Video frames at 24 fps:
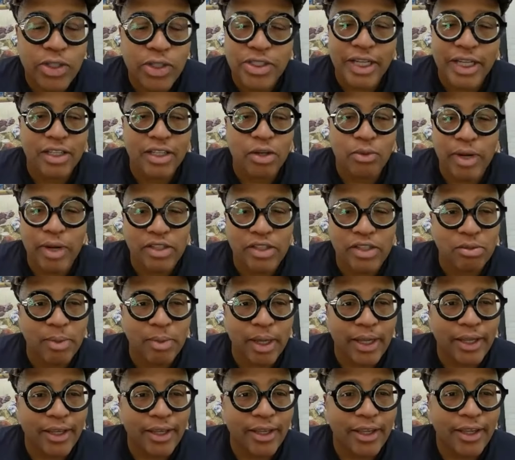is check the
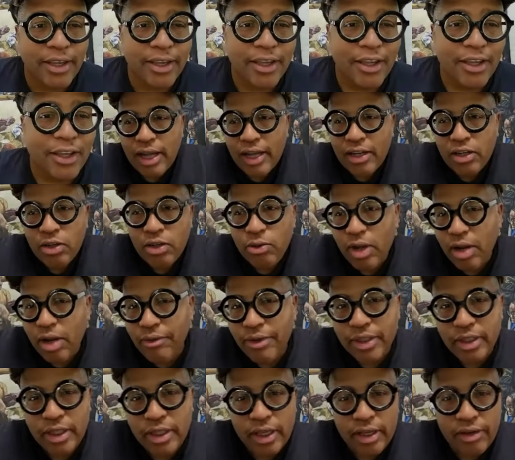resume. I do
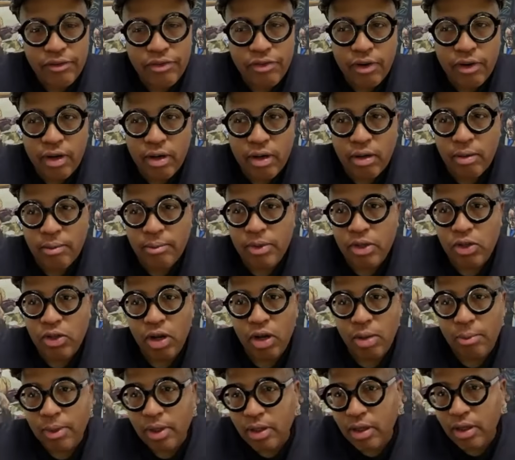everything from, you
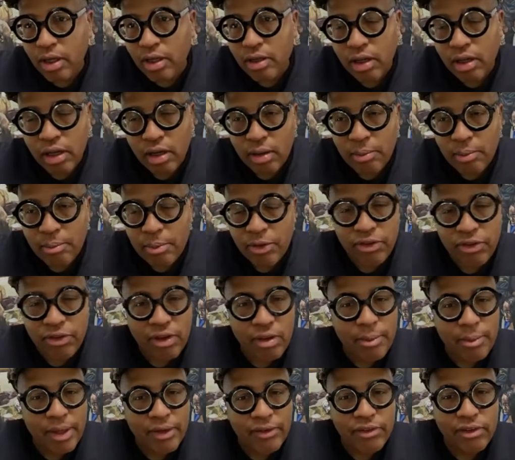know, uh,
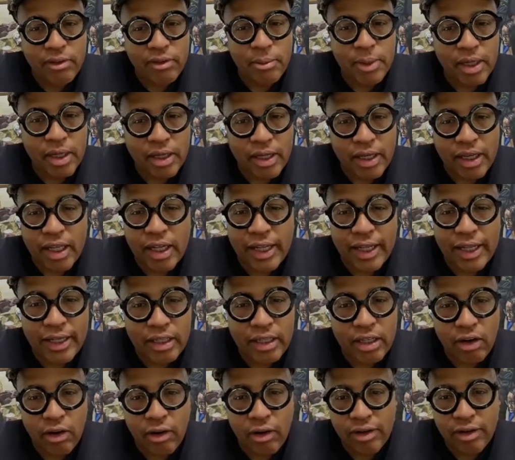museum exhibiting and
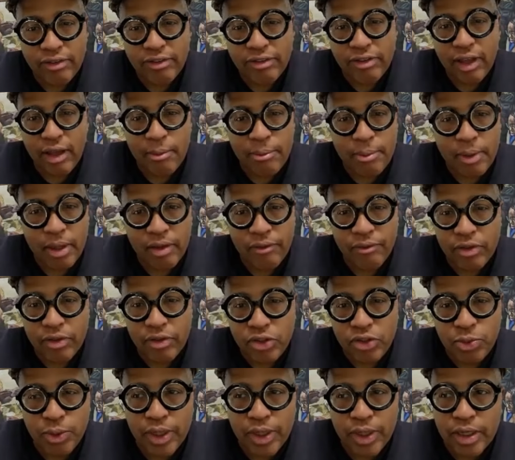collected artists have been for
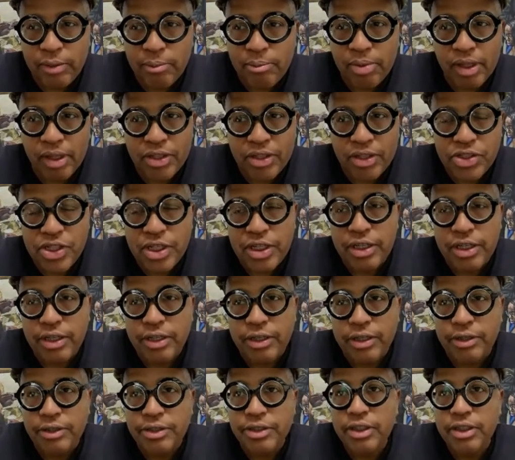20 plus
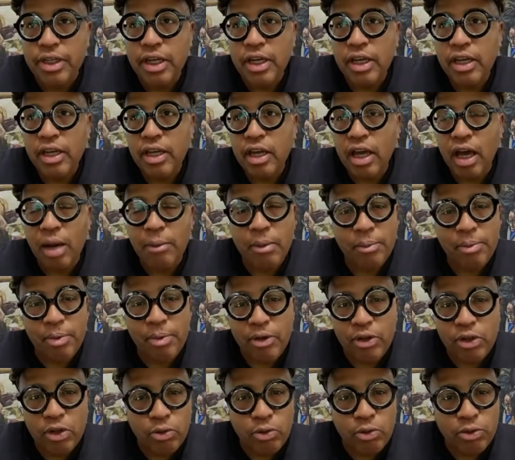years. I'm a
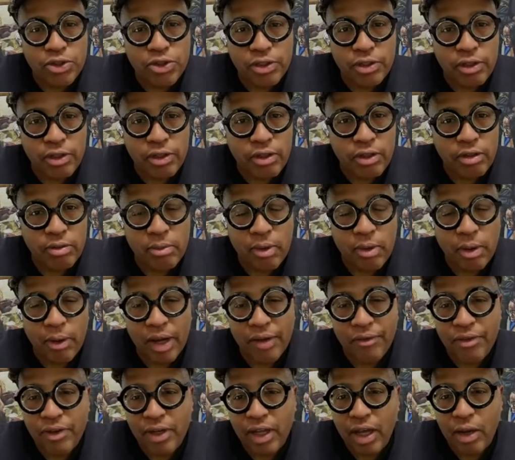producer. My
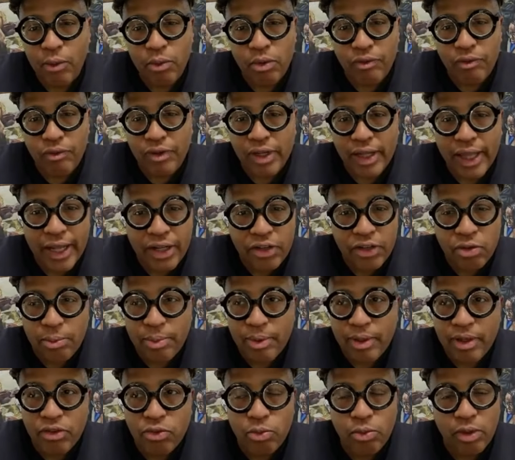wife and I, we're
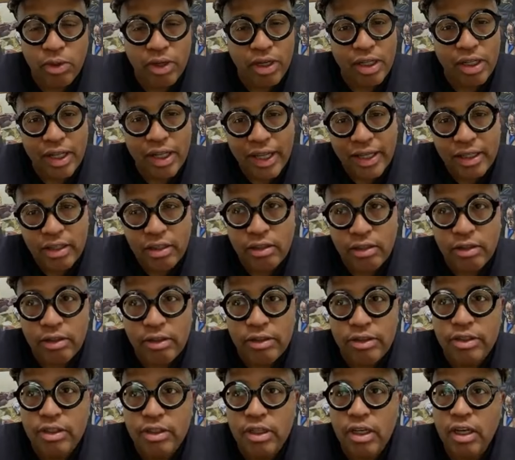philanthropists, we're
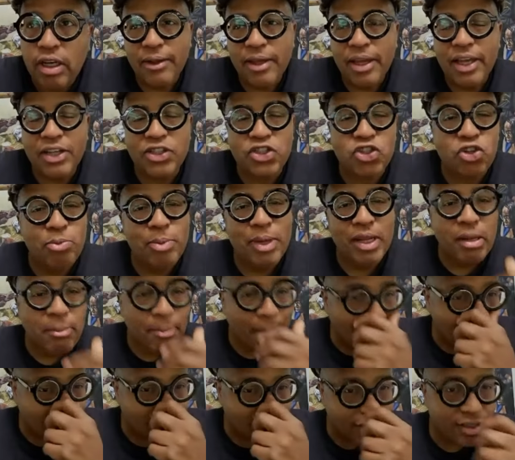collectors. It's too many
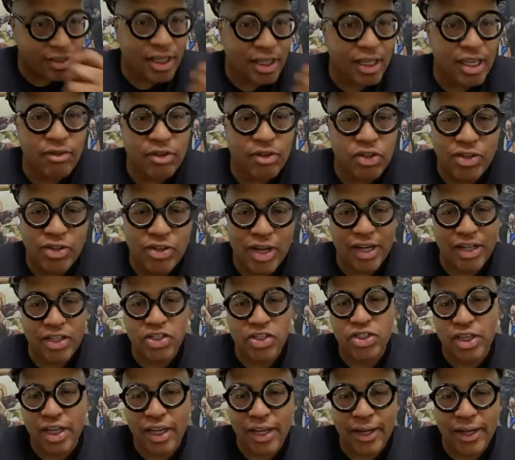boxes to even try to
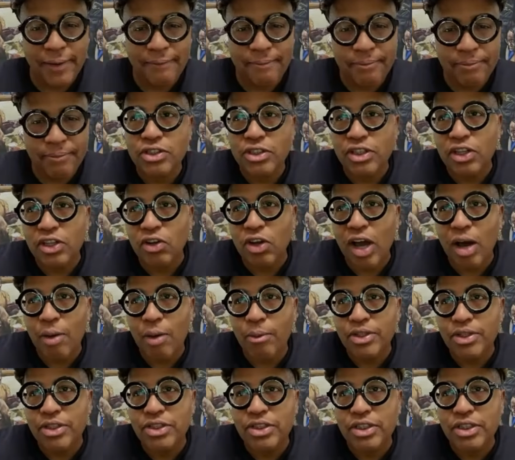check. You know, I
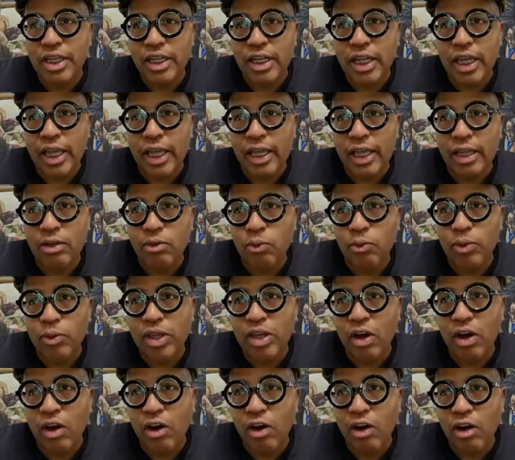would just say that
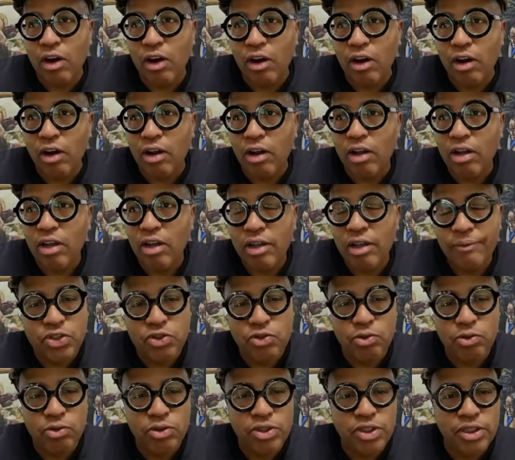we are
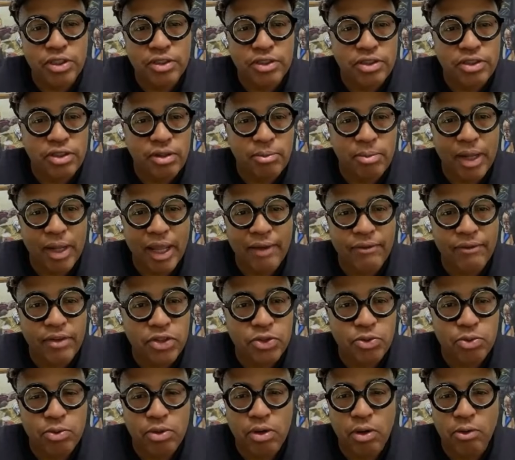true to, to black
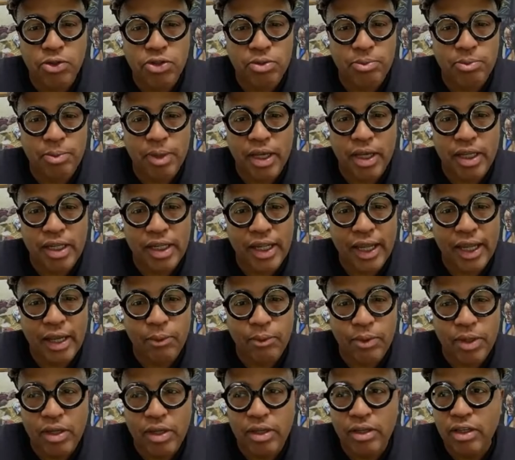visual culture, man. Like
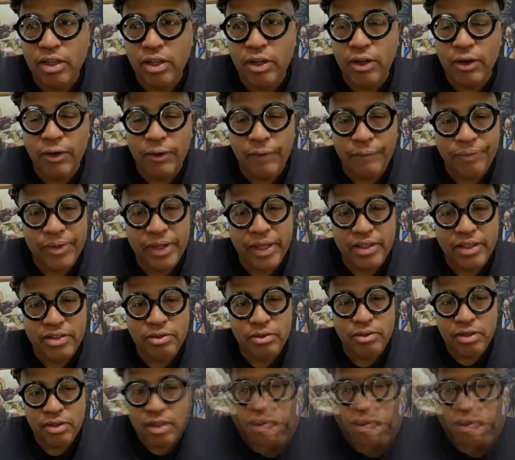we, you know, it's,